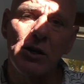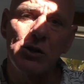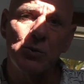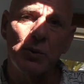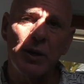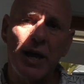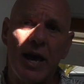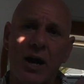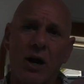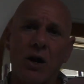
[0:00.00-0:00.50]
is
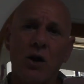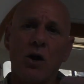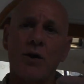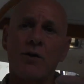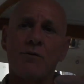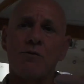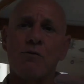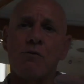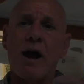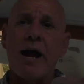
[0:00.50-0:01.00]
we had a lot
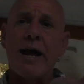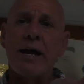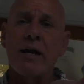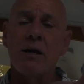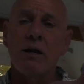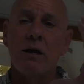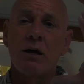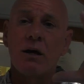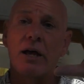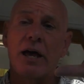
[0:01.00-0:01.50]
of
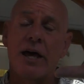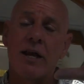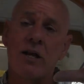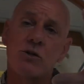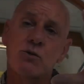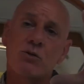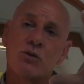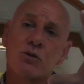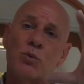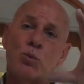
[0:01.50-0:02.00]
rain and
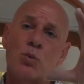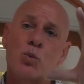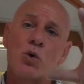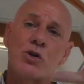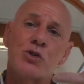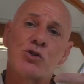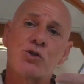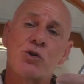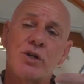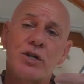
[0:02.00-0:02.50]
it's
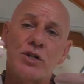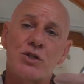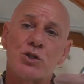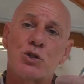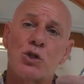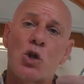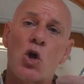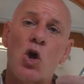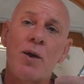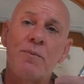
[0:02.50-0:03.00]
washed all this
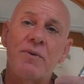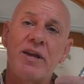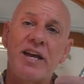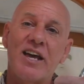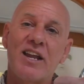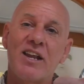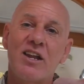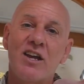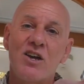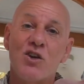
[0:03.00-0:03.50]
slime
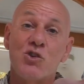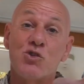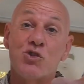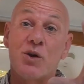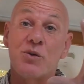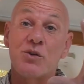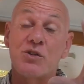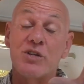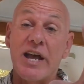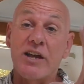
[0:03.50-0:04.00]
down. So
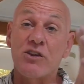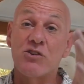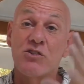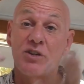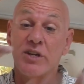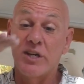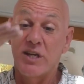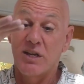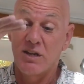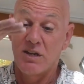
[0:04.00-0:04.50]
it's
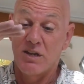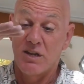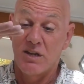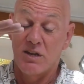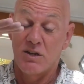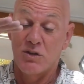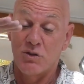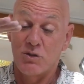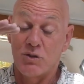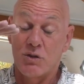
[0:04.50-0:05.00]
actually
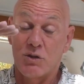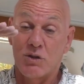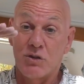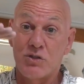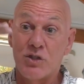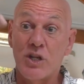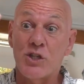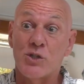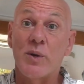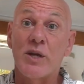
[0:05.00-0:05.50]

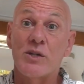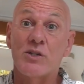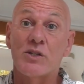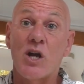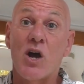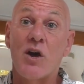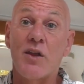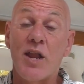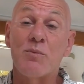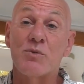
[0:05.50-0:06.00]
6 weeks
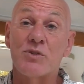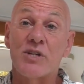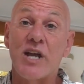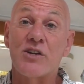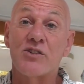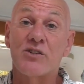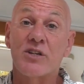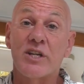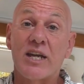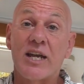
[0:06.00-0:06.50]
ago that was
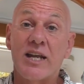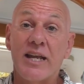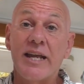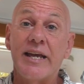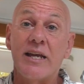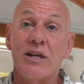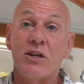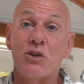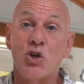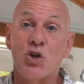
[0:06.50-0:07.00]
actually
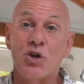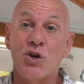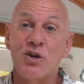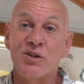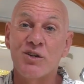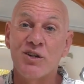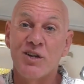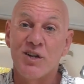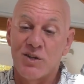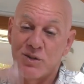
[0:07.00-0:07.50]
clean, you
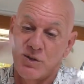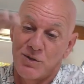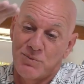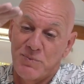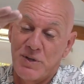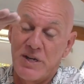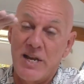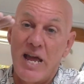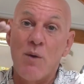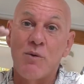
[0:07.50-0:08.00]
know.
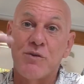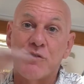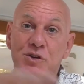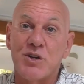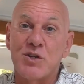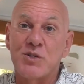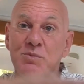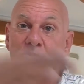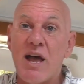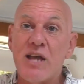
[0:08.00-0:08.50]
But now we've got
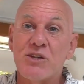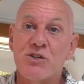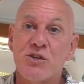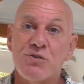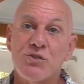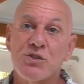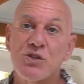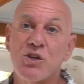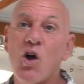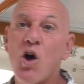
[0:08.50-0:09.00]
this
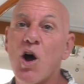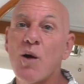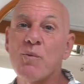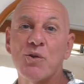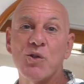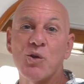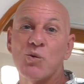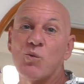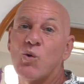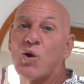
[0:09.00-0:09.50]
massive slime
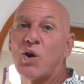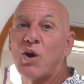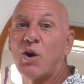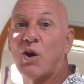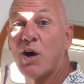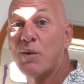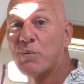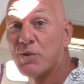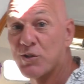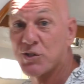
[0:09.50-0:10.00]
on the
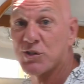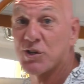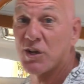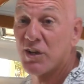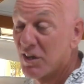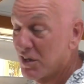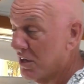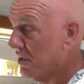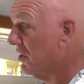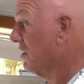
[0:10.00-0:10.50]
waterline, which is
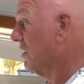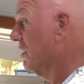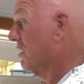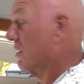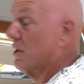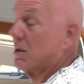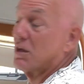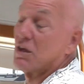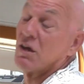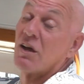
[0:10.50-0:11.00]

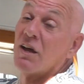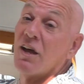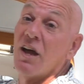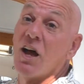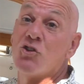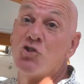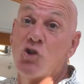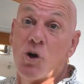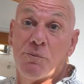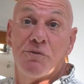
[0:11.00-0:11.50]

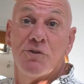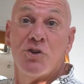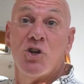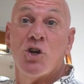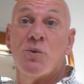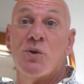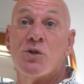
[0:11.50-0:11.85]
a job for you,